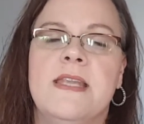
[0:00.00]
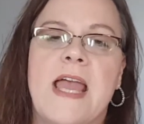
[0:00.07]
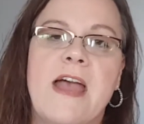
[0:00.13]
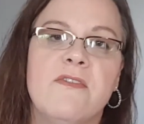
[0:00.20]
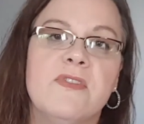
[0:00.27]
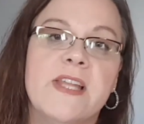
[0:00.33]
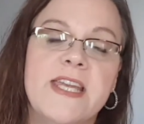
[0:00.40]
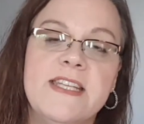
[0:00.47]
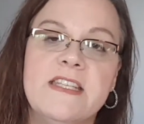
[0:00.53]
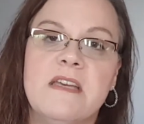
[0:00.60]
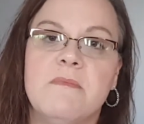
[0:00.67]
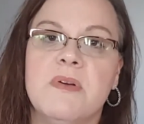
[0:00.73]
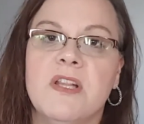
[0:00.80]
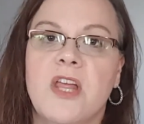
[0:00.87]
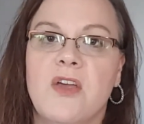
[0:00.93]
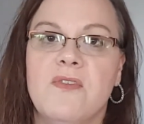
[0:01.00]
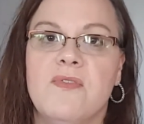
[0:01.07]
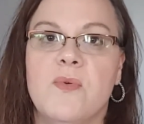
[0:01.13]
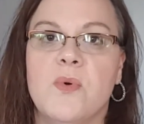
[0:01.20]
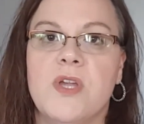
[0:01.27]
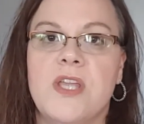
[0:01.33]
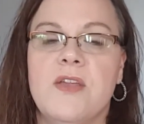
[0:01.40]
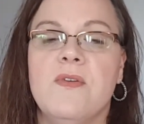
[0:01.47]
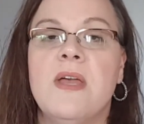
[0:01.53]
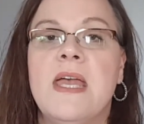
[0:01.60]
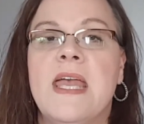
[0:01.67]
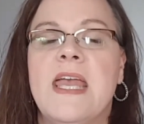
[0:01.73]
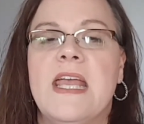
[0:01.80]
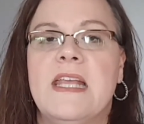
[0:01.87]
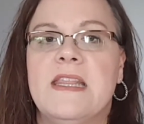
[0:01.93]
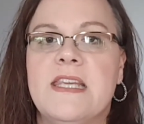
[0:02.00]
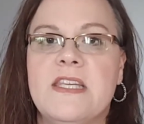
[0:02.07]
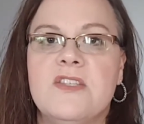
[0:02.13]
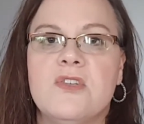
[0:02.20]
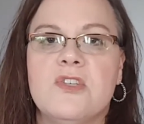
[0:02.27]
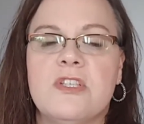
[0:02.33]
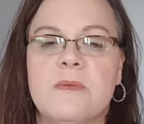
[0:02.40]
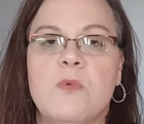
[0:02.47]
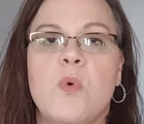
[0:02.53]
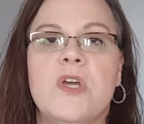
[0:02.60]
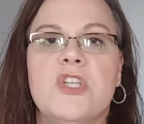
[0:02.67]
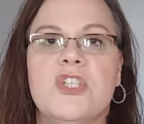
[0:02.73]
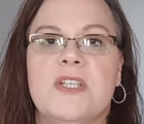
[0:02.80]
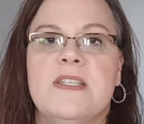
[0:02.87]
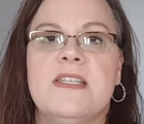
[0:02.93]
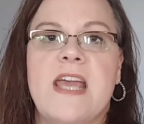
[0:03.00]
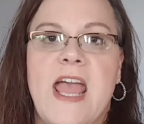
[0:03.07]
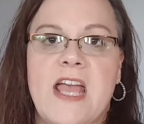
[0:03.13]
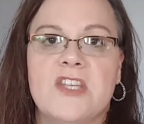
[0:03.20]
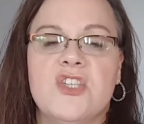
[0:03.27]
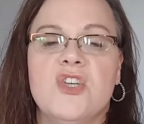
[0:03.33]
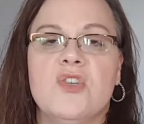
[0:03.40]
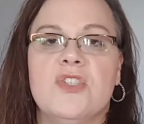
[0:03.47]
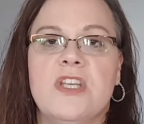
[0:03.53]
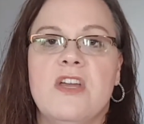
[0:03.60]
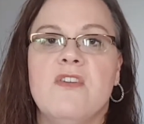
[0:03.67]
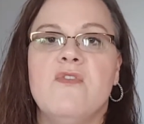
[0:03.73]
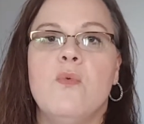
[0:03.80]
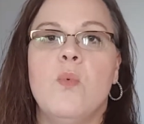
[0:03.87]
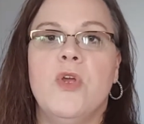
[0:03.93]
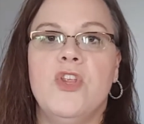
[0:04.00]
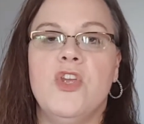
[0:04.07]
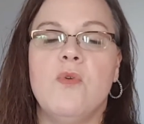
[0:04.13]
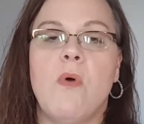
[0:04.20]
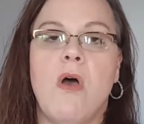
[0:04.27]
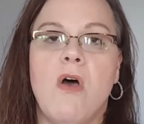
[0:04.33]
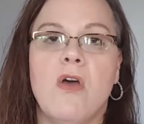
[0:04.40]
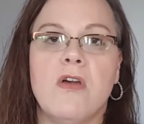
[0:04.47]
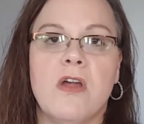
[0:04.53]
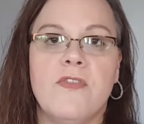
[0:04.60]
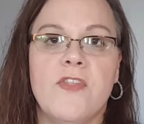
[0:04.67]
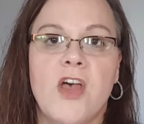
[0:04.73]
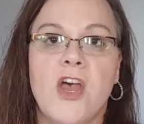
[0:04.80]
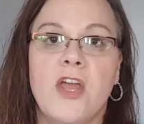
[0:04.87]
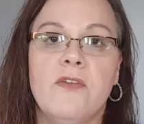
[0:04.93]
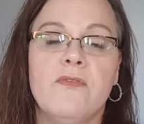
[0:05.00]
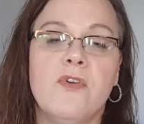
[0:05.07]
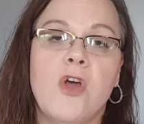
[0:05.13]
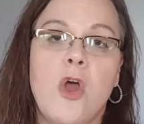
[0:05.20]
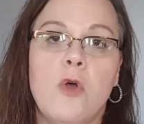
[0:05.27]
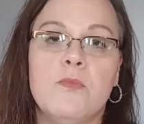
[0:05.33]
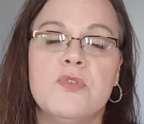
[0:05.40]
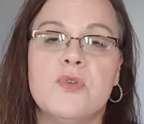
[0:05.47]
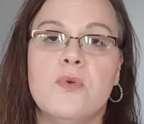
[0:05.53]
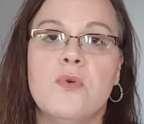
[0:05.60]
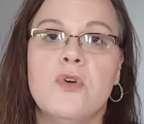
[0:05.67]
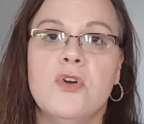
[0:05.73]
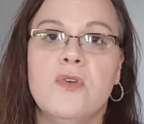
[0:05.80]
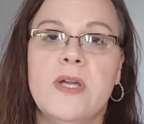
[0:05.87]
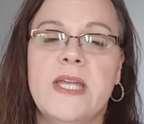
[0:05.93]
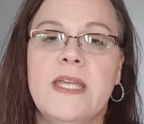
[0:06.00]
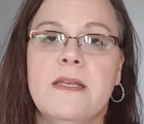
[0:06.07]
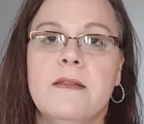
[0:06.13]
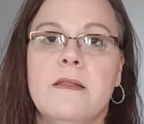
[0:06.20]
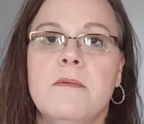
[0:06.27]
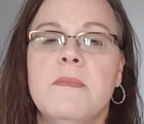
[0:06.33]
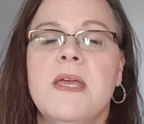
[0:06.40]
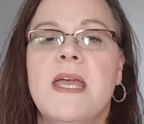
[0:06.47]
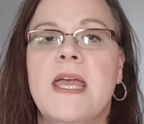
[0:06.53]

I've linked it below for you. These are some questions to ask yourself when you are on the hunt for a homeschool curriculum,